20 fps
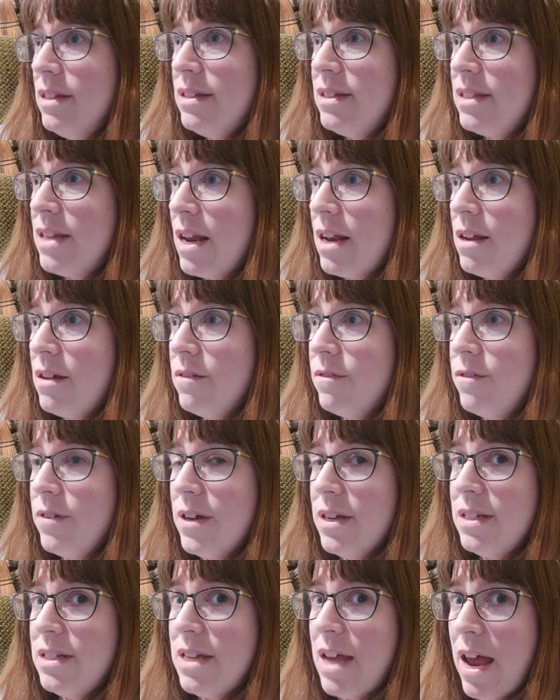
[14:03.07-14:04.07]
instead of
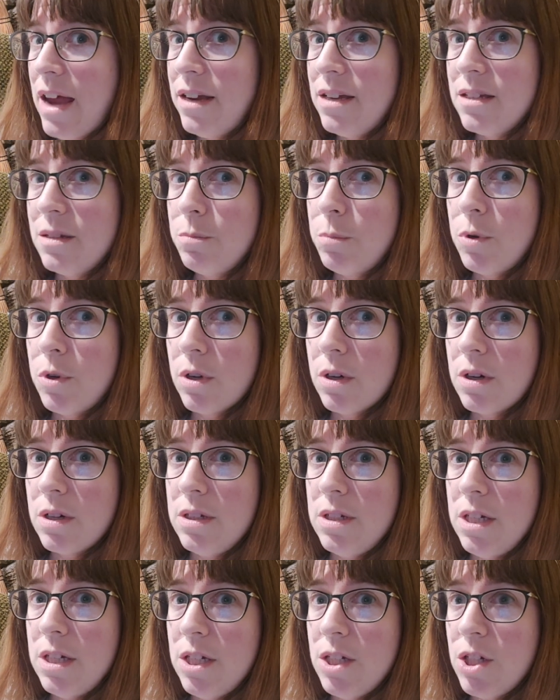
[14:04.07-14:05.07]
a
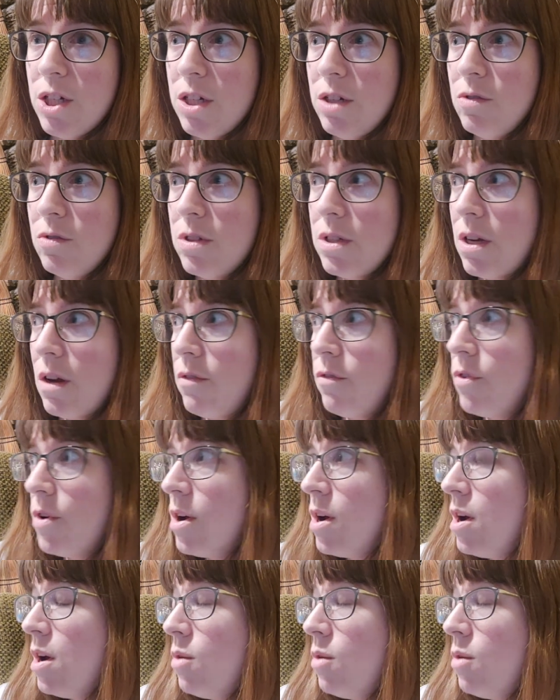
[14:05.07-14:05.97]
textbook teaching you stuff,